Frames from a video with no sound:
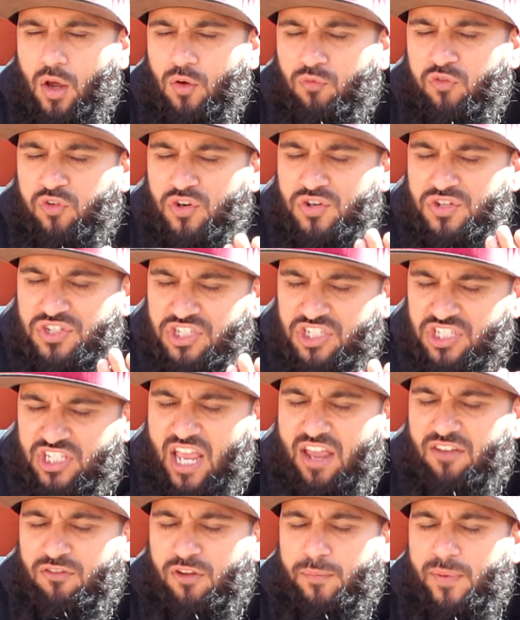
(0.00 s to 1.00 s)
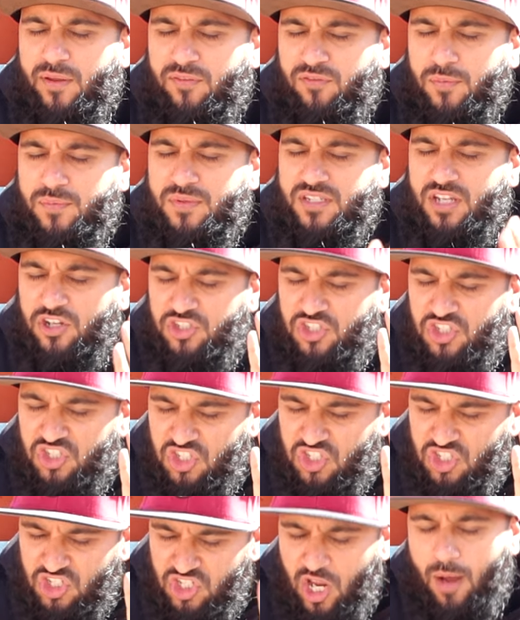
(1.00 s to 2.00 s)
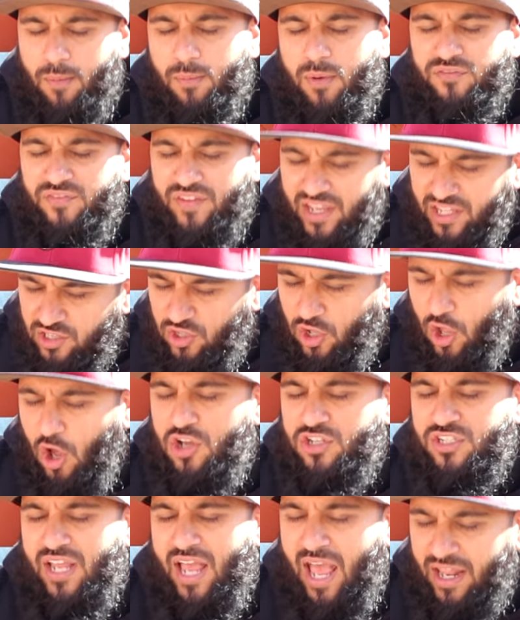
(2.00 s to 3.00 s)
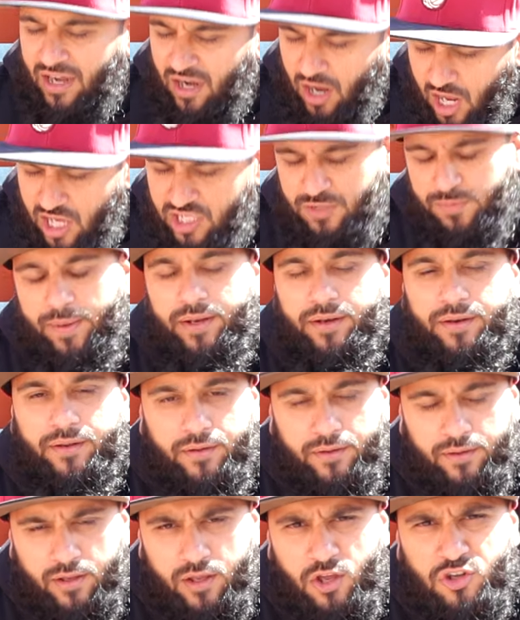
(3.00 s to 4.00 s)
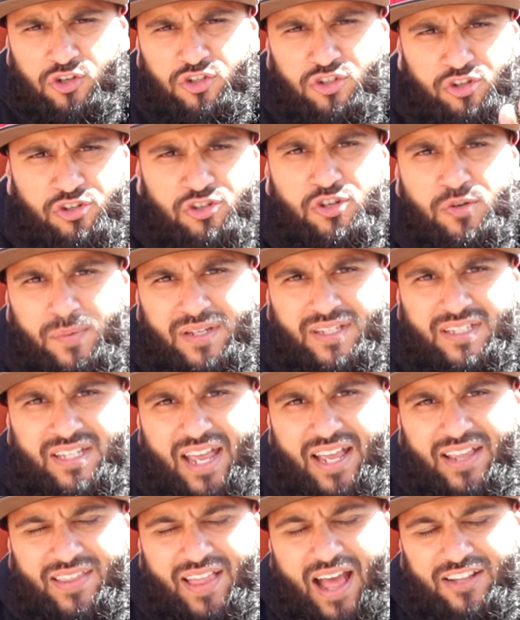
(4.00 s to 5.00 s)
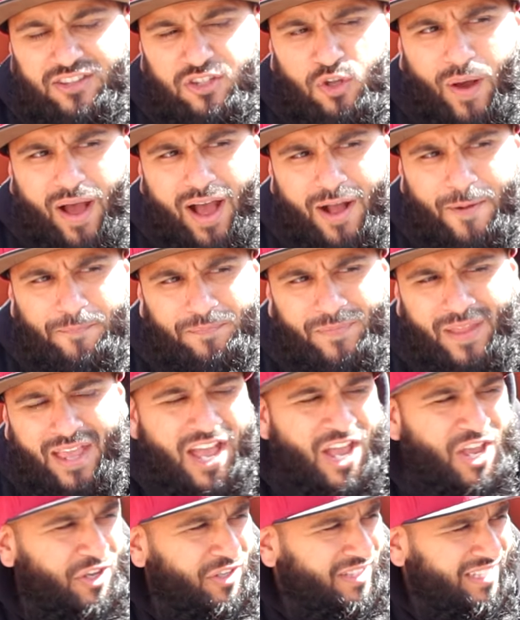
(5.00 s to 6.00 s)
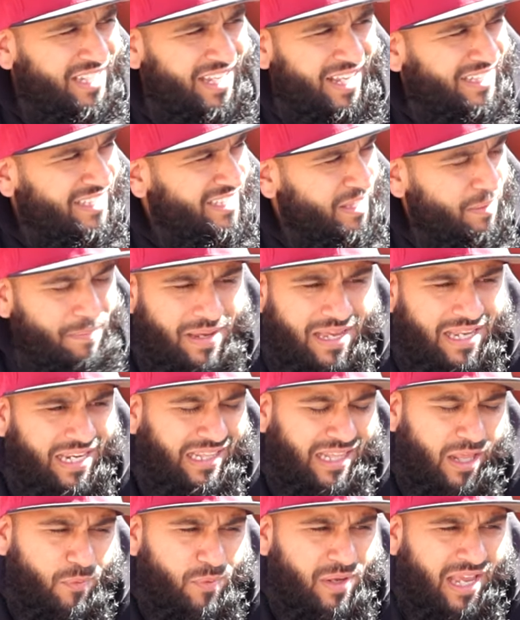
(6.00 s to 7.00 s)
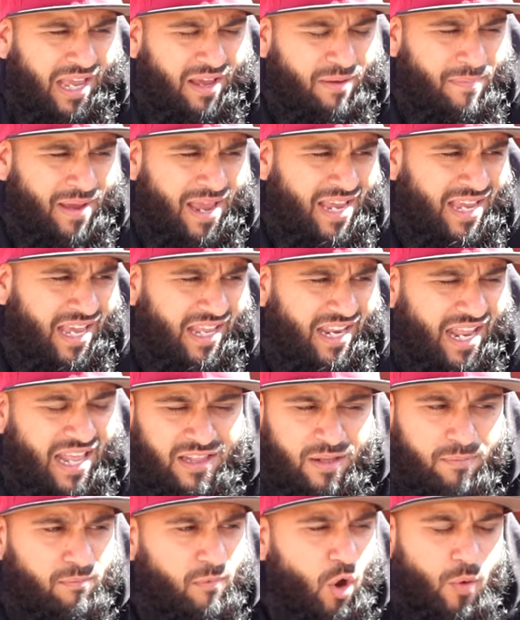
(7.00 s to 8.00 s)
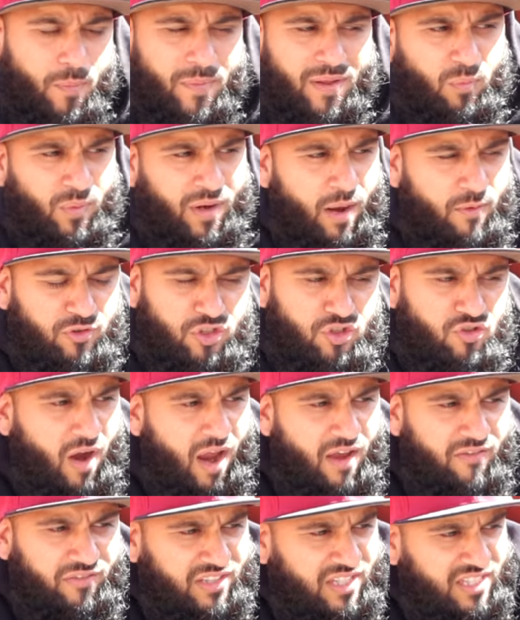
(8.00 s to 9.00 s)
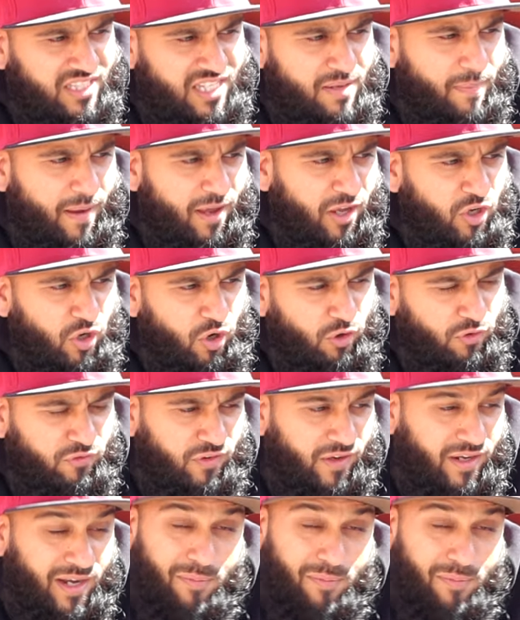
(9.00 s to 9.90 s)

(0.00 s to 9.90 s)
for saving me from such scum of in-laws and a husband? Shouldn't you be saying that dua? You see, it's the meaning that we get make it. At the moment when I was driving to see my girlfriend